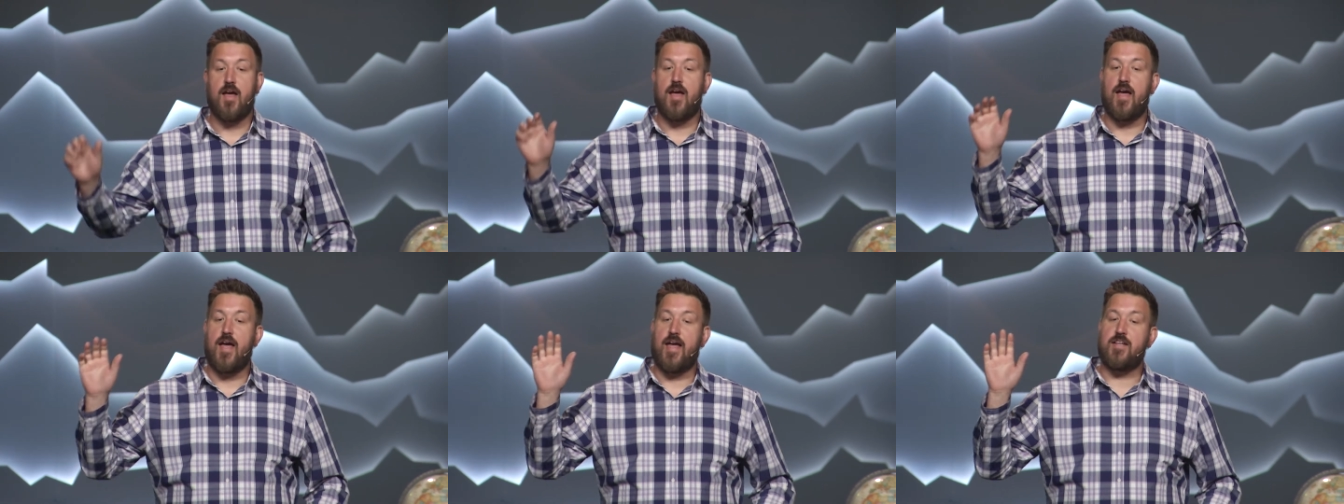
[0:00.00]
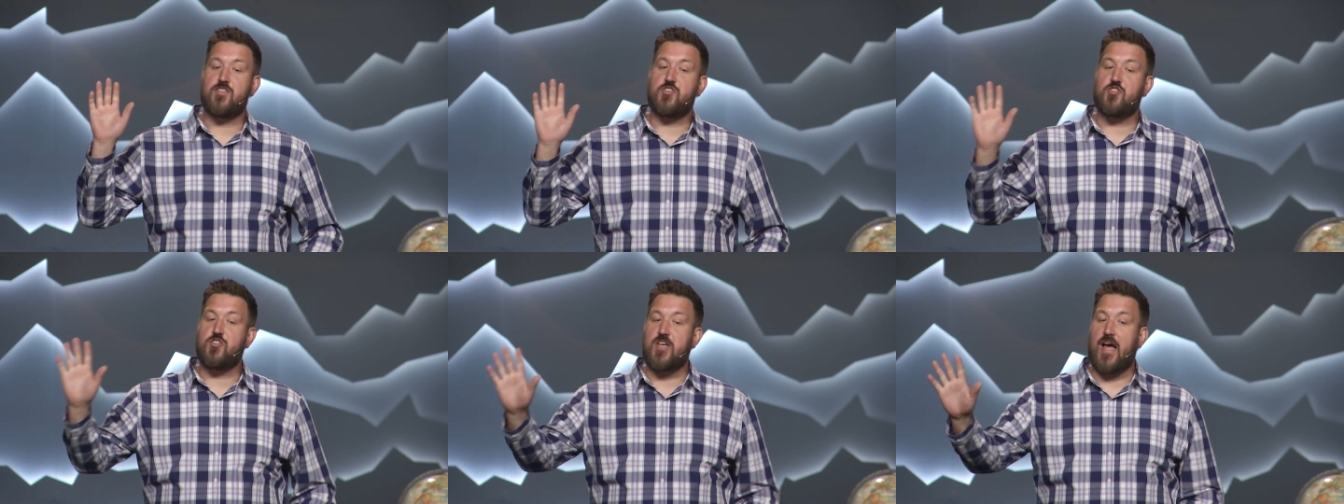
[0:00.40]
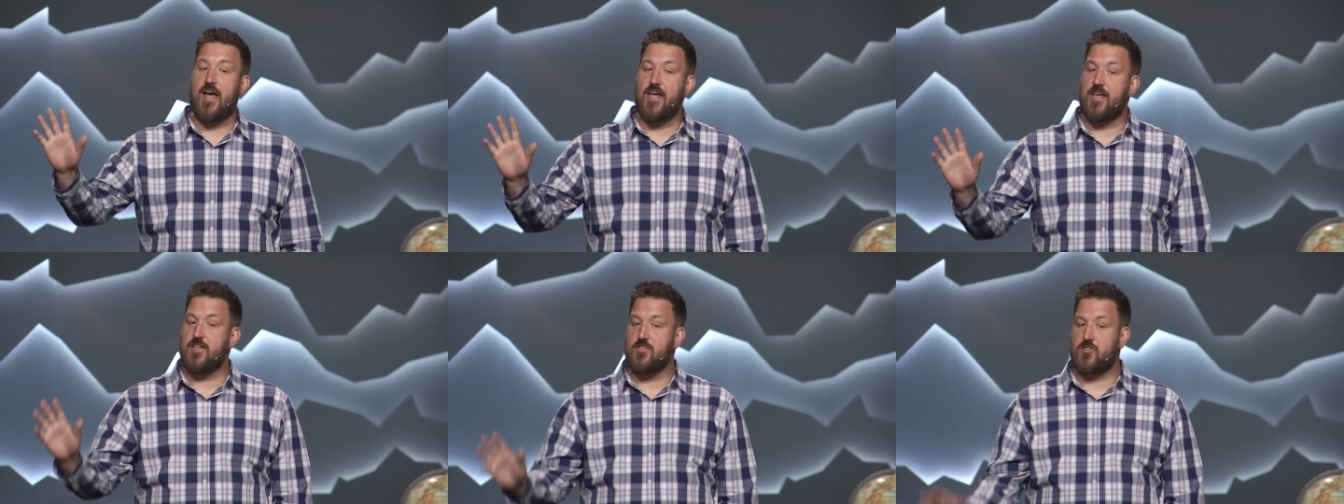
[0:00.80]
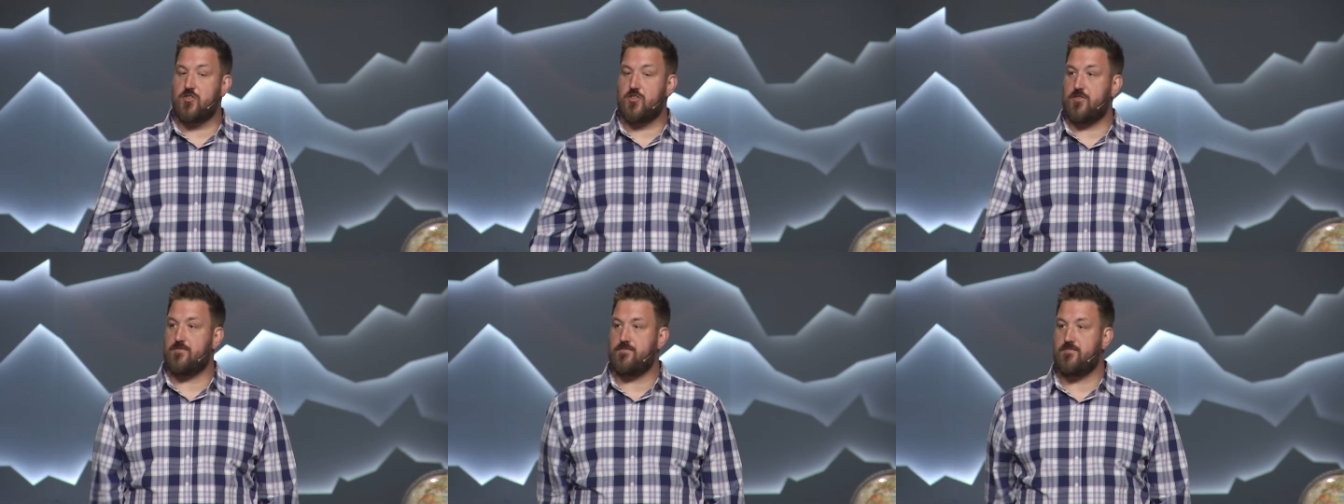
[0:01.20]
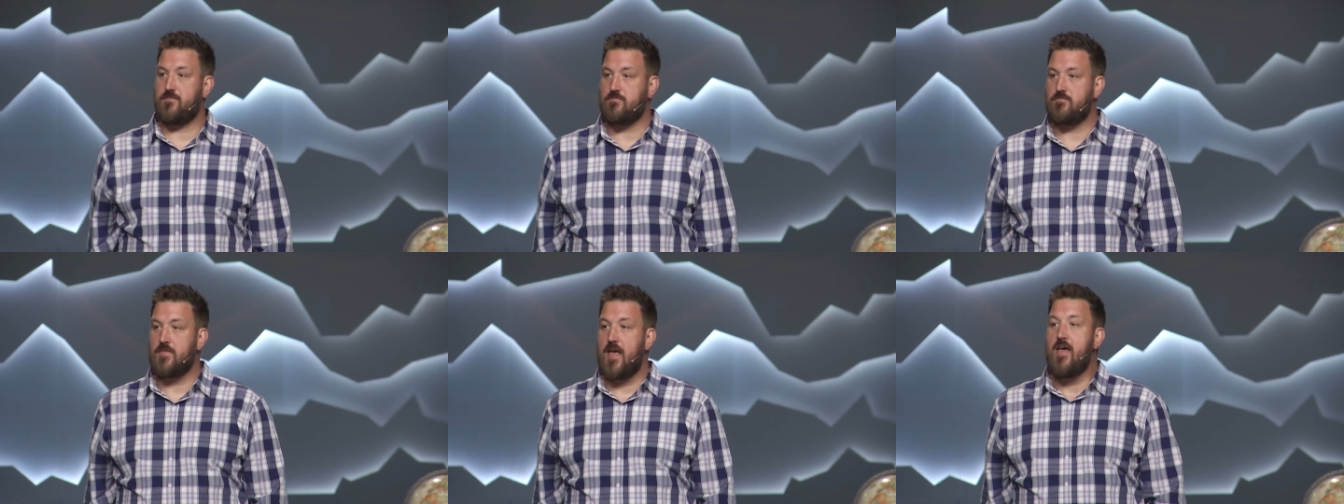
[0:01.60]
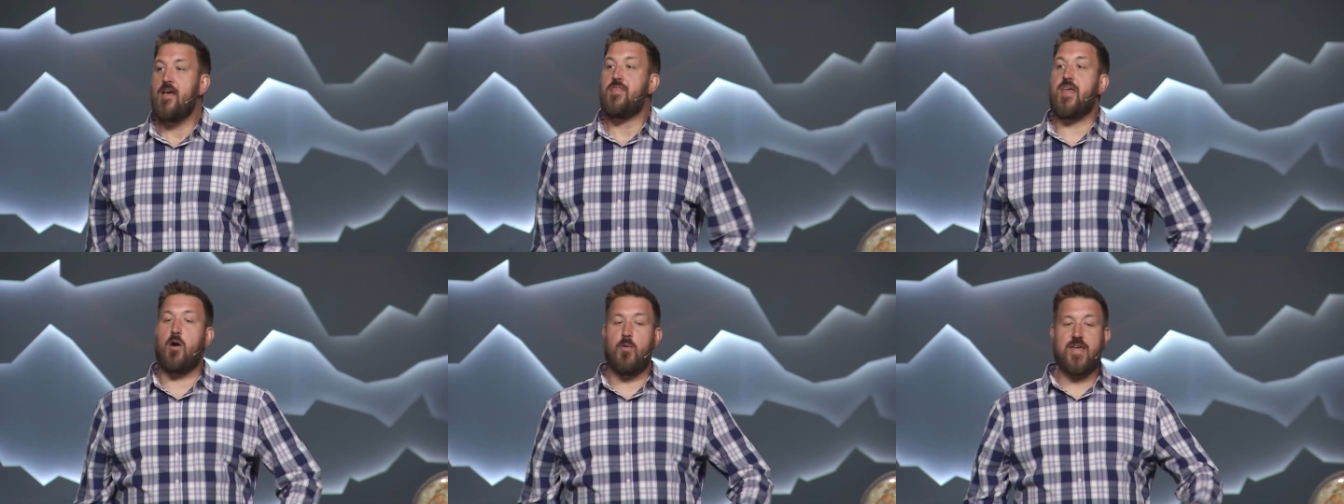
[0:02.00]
and science, that we